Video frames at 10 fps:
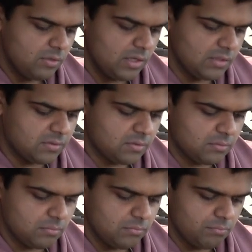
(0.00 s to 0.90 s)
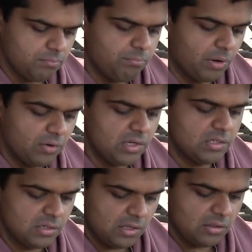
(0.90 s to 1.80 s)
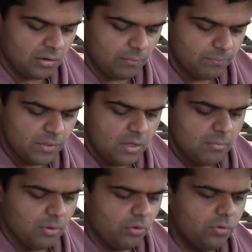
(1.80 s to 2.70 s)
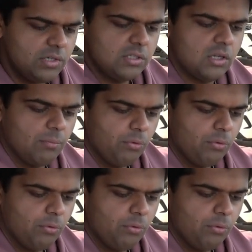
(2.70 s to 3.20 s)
it's buried in there. But otherwise, the cup